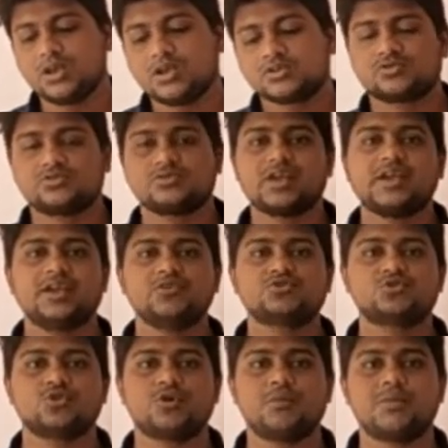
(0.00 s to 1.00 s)
So thank you
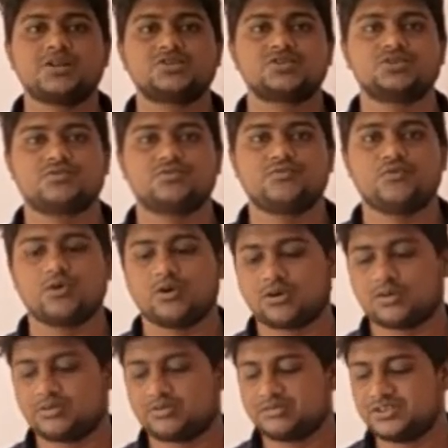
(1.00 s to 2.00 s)
so much
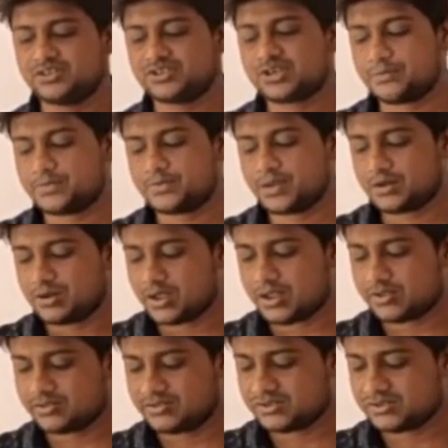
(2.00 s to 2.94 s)
for this chapter.